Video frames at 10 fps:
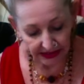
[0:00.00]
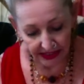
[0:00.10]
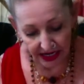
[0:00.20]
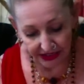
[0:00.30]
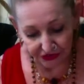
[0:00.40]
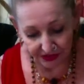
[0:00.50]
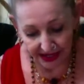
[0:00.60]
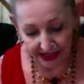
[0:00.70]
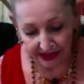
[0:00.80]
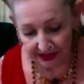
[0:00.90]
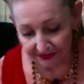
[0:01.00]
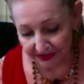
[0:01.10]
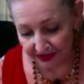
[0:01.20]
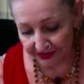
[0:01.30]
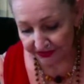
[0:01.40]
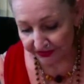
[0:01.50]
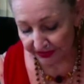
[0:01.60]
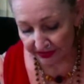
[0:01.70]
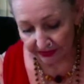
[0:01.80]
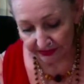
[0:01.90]
cadre of his
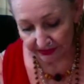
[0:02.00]
uh,